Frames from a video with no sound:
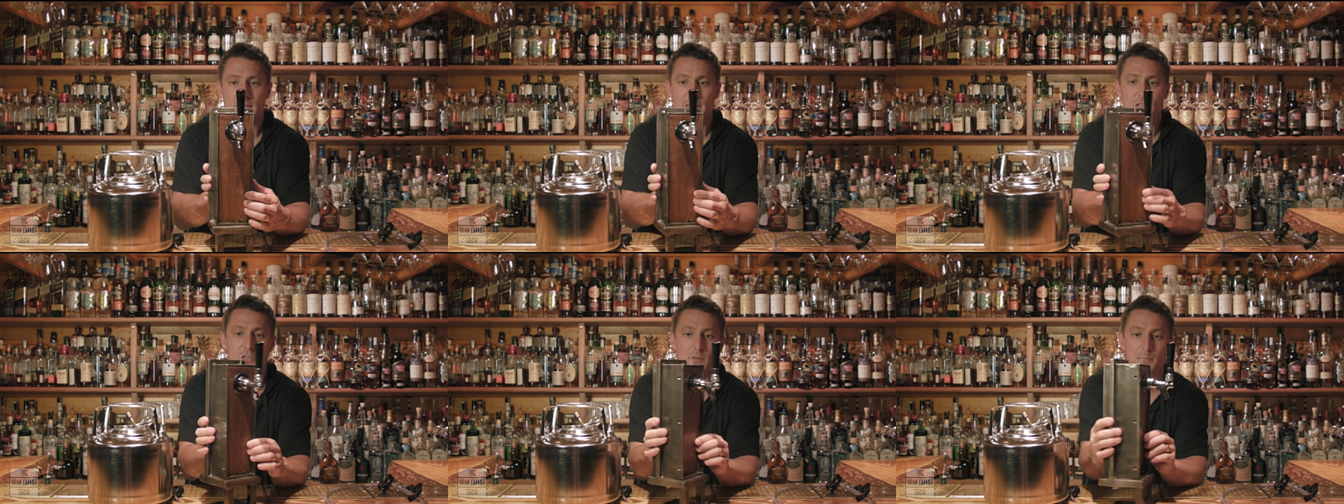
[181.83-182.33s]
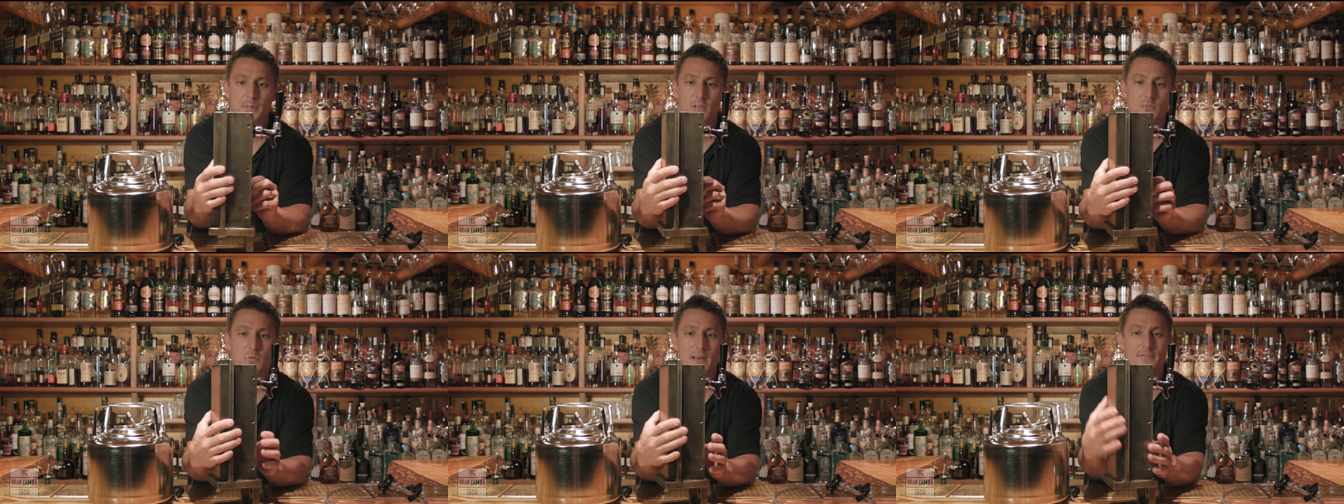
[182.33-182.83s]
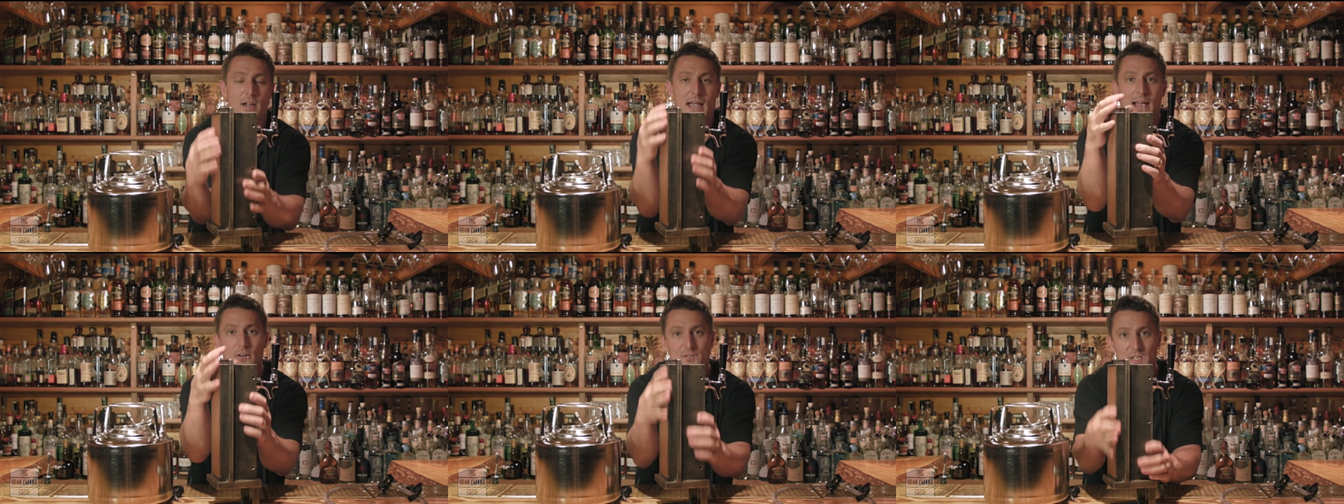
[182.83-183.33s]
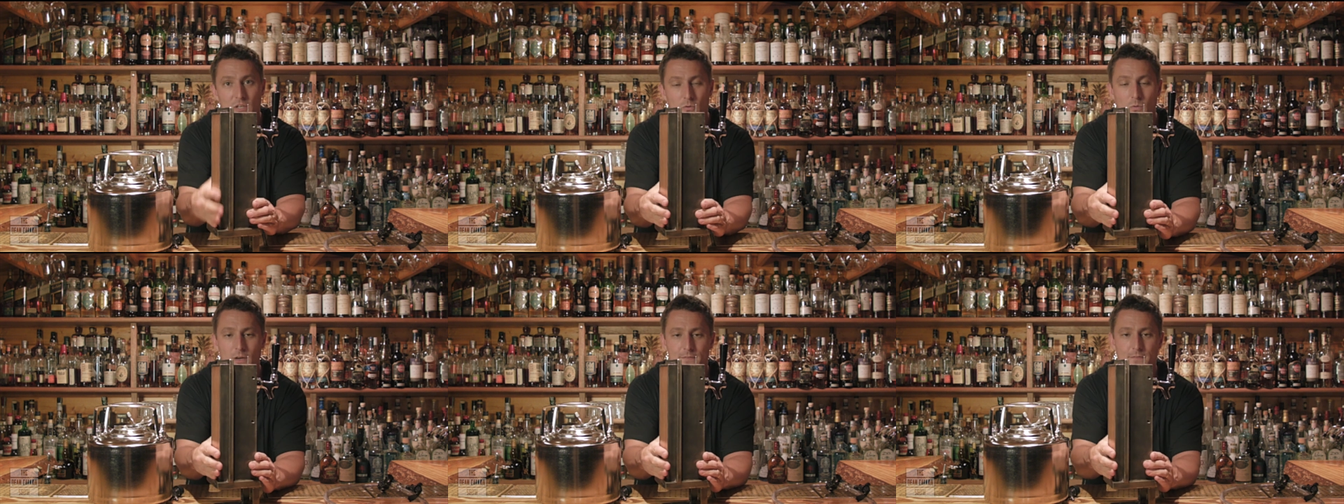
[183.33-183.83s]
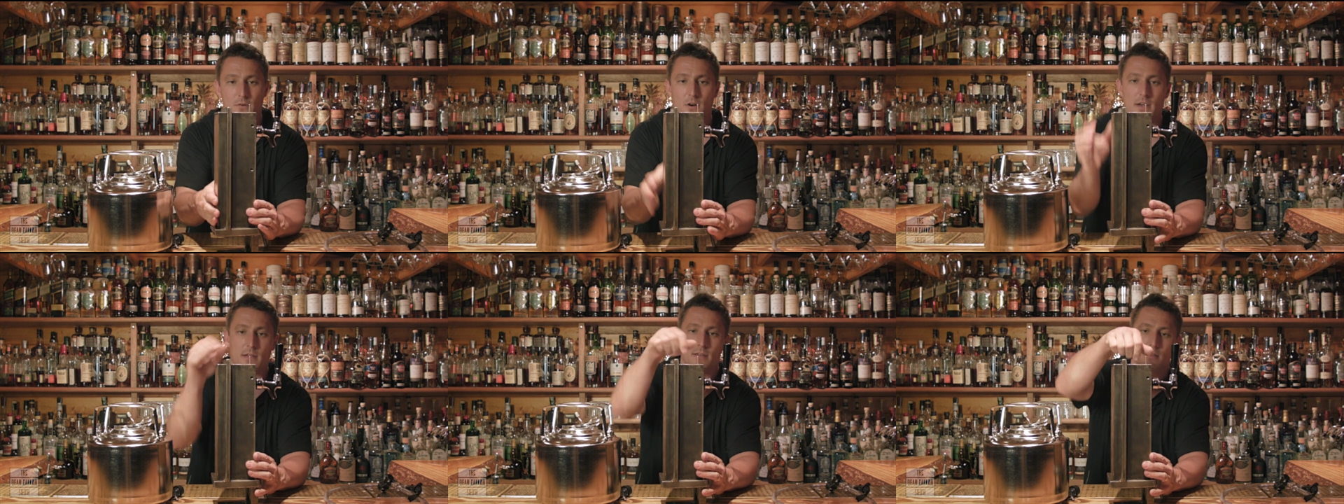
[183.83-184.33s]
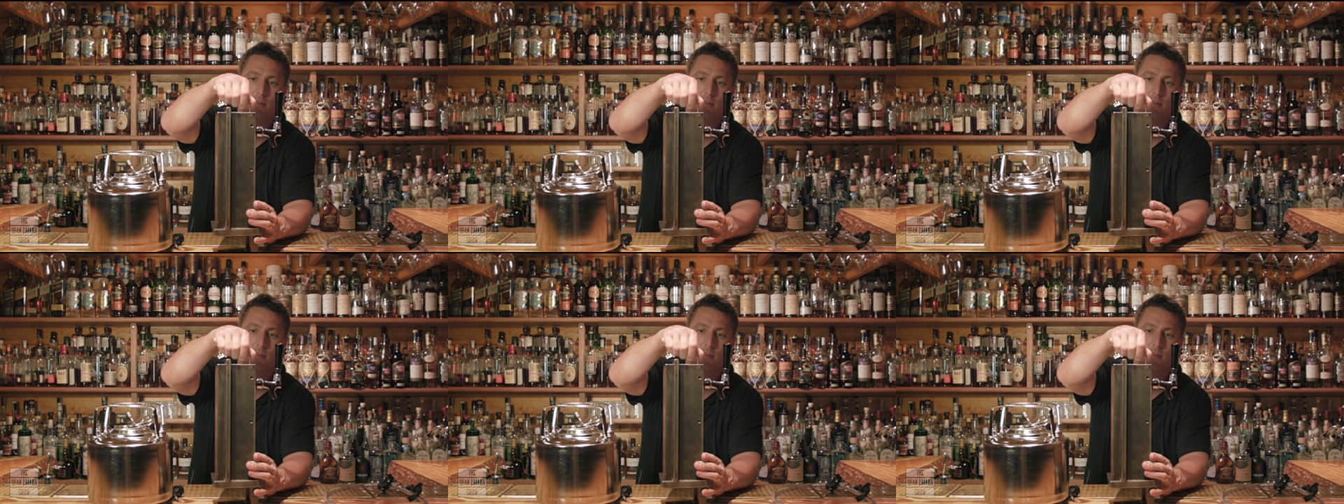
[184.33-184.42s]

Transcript: and then you can build whatever housing you want for it.